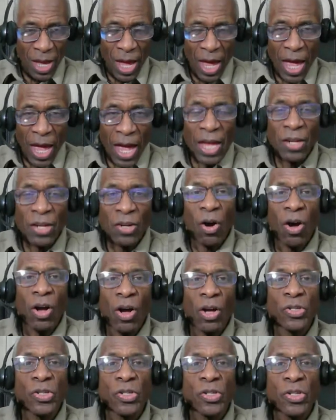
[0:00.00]
and
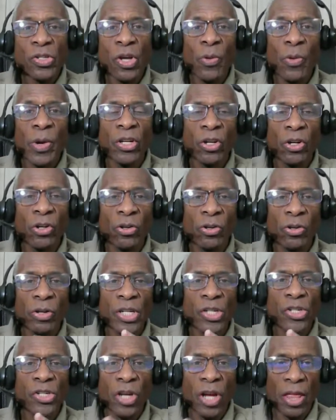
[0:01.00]
also
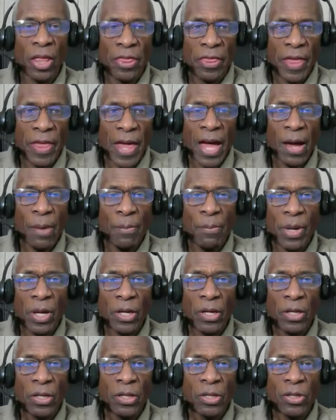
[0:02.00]
encourage them
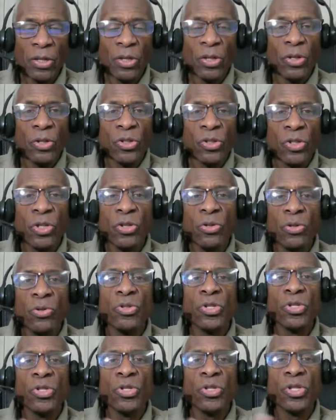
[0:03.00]
to
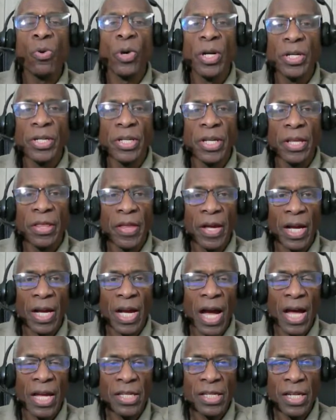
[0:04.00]
support the
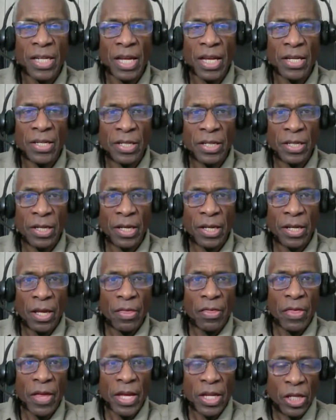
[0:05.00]
content
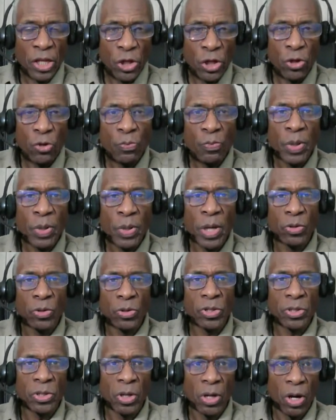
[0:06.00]
that you
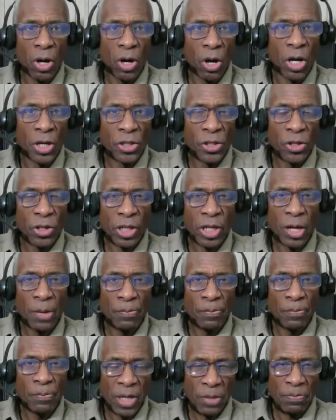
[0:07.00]
post on your
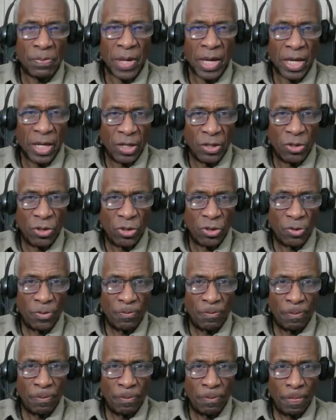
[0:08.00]
company page.
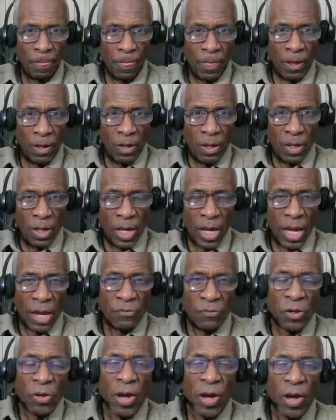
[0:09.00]

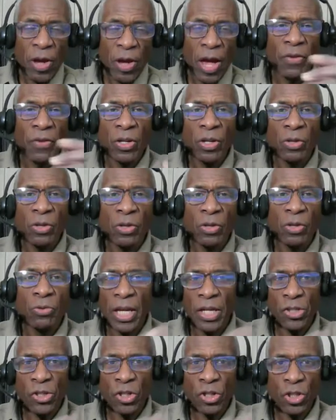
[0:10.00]
If you have a good
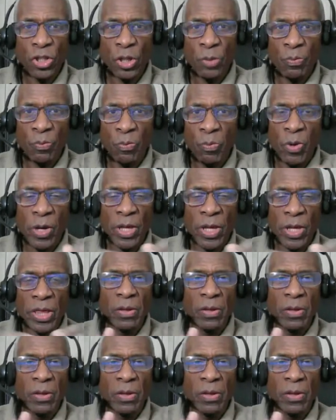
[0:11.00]
relationship with